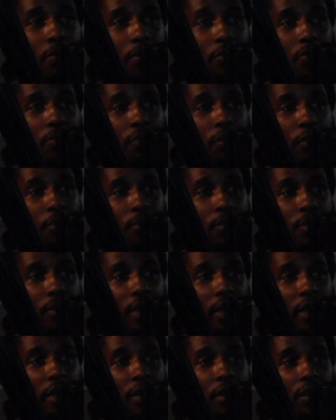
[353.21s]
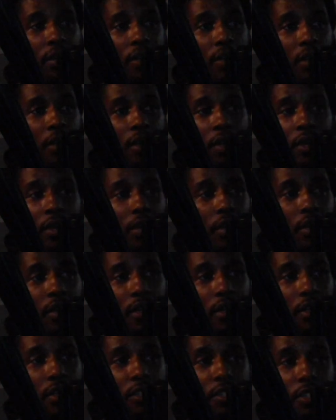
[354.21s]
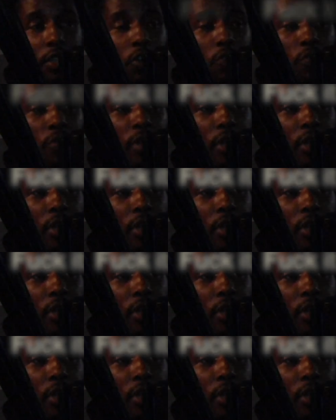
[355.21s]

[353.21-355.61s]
You feel me? And it slowed me